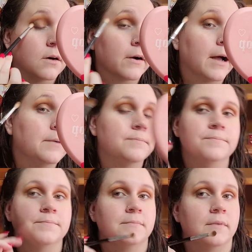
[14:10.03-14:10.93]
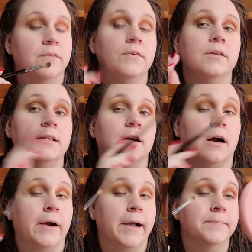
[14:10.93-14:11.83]
Okay,
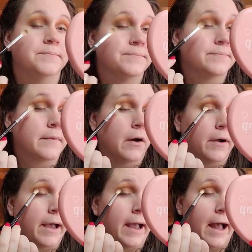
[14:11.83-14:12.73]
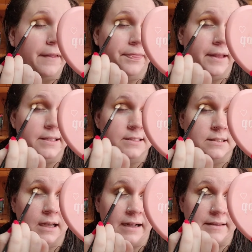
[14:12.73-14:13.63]
all right. Okay, at
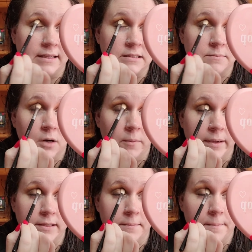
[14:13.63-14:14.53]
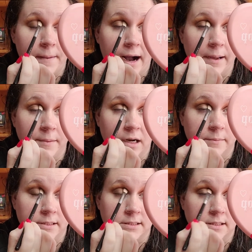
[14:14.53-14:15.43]
this moment, my
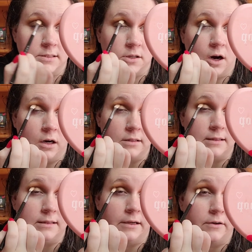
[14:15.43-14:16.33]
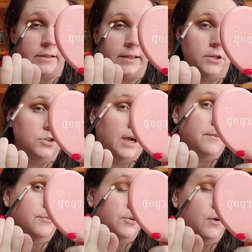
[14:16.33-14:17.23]
mom and sister are literally in the
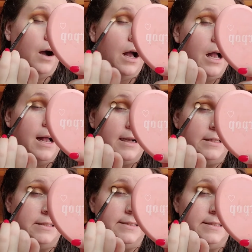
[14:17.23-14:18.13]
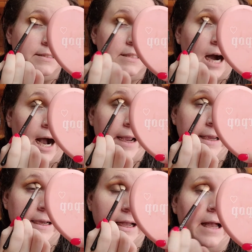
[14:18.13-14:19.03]
drive-thru
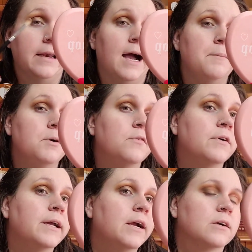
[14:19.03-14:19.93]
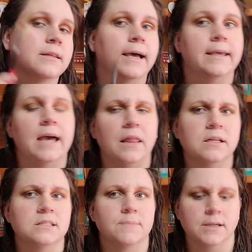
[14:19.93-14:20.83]
dying, and I'm over here like, yeah,
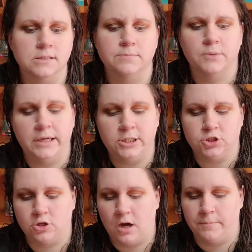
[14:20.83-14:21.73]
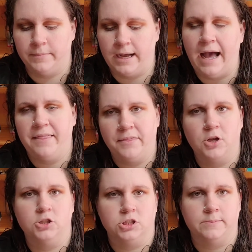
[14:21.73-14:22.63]
this smells pretty strong, but I think
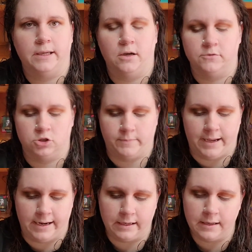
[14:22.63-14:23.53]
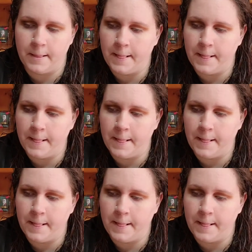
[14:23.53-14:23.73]
they're just being over dramatic.